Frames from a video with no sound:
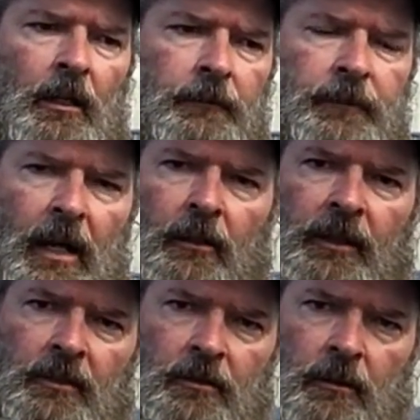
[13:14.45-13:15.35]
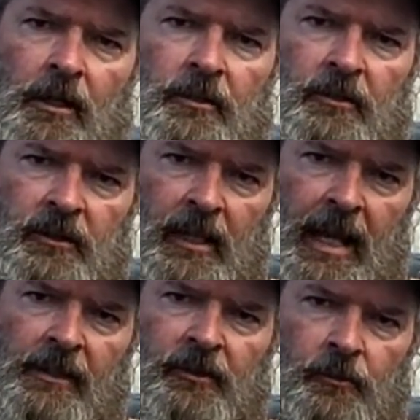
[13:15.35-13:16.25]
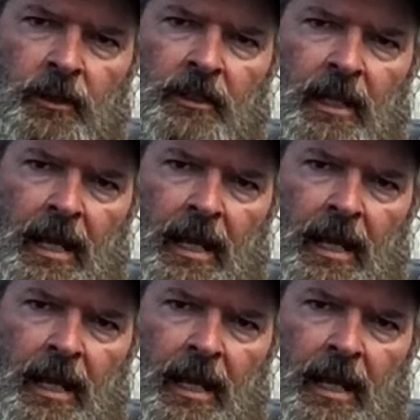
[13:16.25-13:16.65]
Follow the instructions as they're written